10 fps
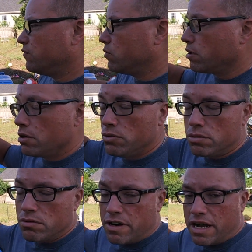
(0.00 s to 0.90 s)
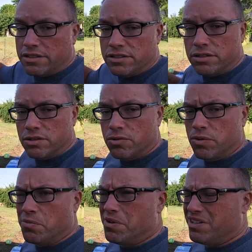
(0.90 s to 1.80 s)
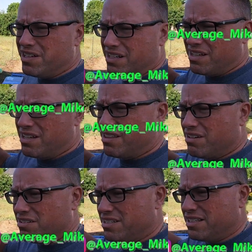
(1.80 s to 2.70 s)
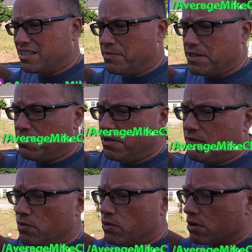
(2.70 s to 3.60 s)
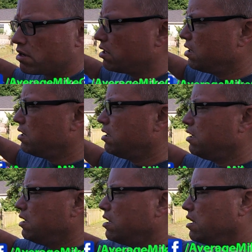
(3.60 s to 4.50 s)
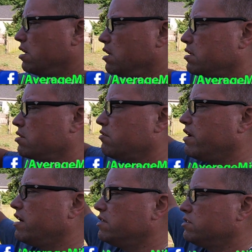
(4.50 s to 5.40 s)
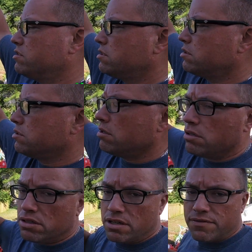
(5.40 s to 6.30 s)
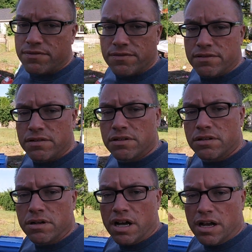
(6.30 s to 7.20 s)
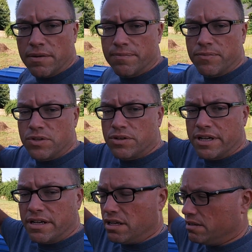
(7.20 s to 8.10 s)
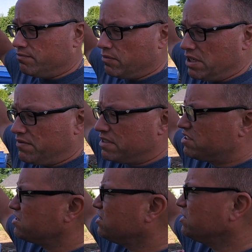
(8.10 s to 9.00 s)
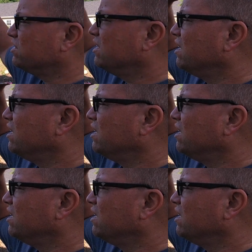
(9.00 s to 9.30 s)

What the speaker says: for our new garage. So we're building a 36 by 24 garage, tall enough to get a lift installed,